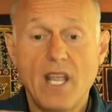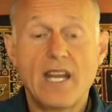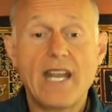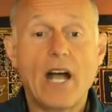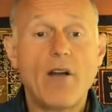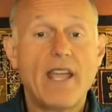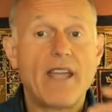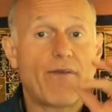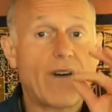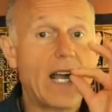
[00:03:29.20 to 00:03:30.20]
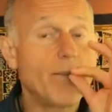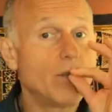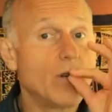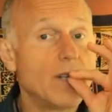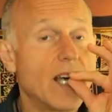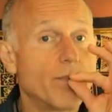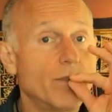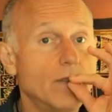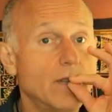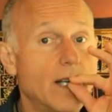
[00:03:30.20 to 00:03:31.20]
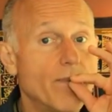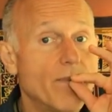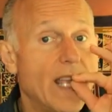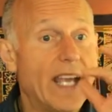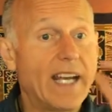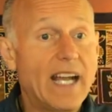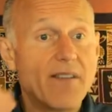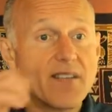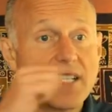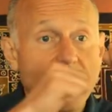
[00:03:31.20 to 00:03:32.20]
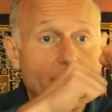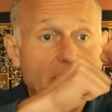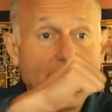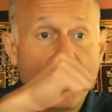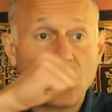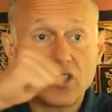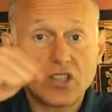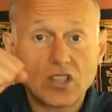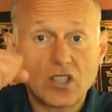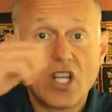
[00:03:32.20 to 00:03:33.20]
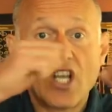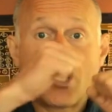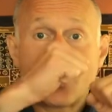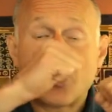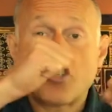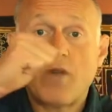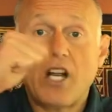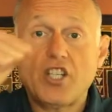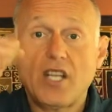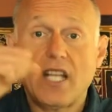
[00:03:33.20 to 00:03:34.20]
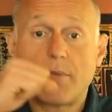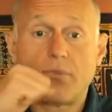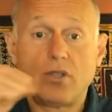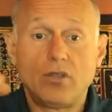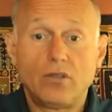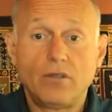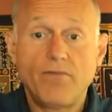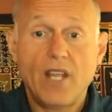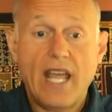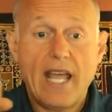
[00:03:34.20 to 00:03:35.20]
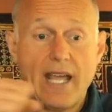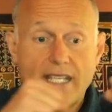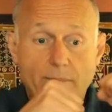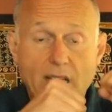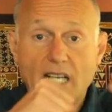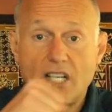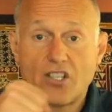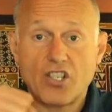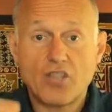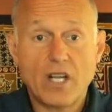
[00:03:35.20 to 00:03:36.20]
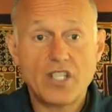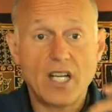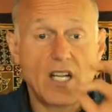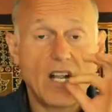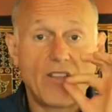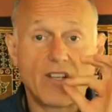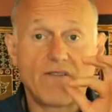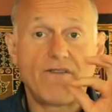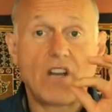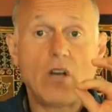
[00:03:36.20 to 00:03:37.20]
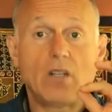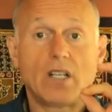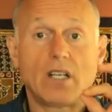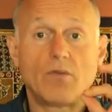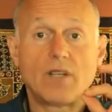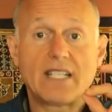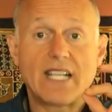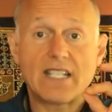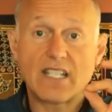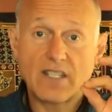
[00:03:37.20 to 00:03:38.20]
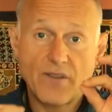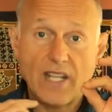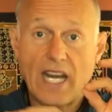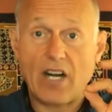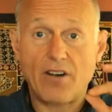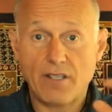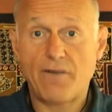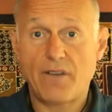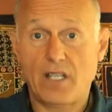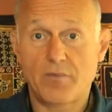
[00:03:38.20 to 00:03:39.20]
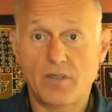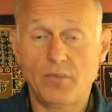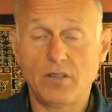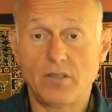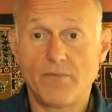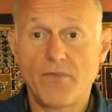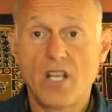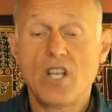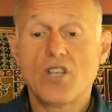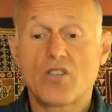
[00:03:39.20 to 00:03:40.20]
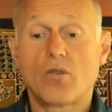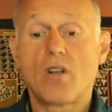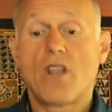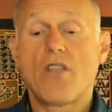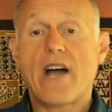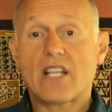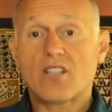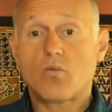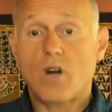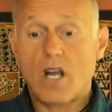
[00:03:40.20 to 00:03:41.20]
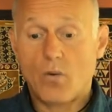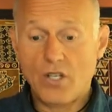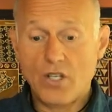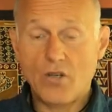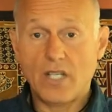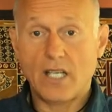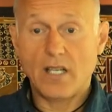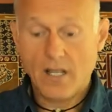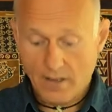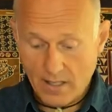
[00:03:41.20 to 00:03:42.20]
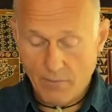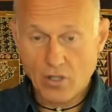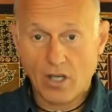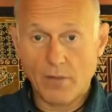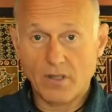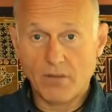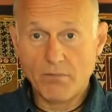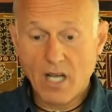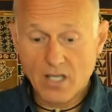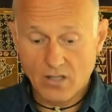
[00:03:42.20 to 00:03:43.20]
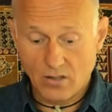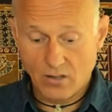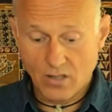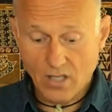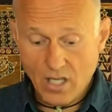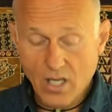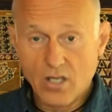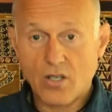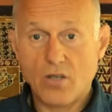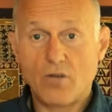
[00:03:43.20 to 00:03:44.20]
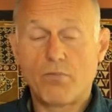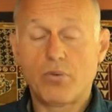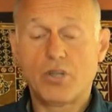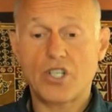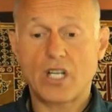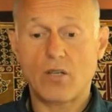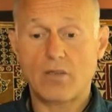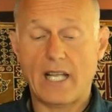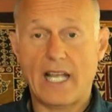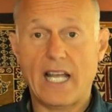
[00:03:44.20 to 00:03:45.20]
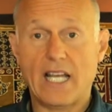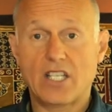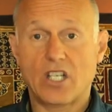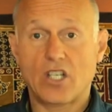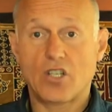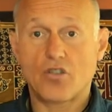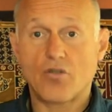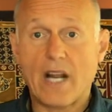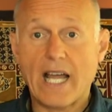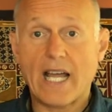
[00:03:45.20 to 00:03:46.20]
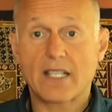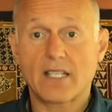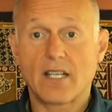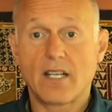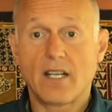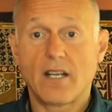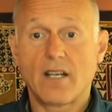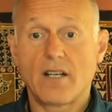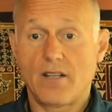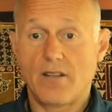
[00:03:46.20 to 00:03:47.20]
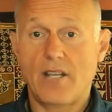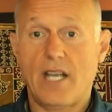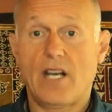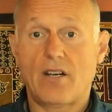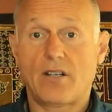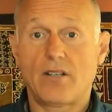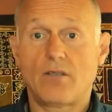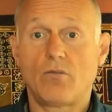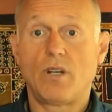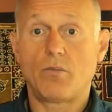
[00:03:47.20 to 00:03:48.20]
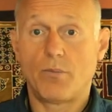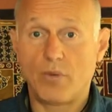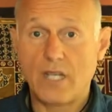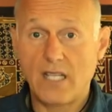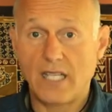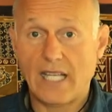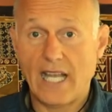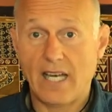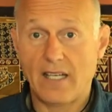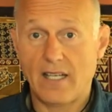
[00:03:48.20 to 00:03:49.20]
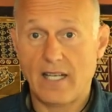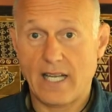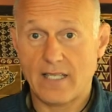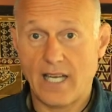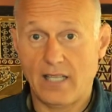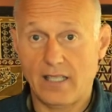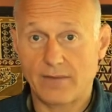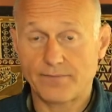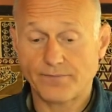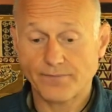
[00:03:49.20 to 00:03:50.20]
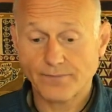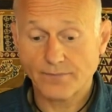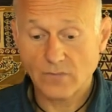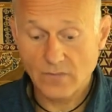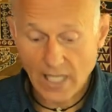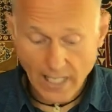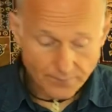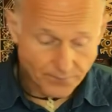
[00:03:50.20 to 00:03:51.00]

Now if I blow that balloon up and I have somebody else stretching that balloon, as because they're stretching, there's very little resistance for the air to fill up the balloon. So that's why we're using the abdominal muscles to push out and to contract the air when we're breathing and exhaling. Okay?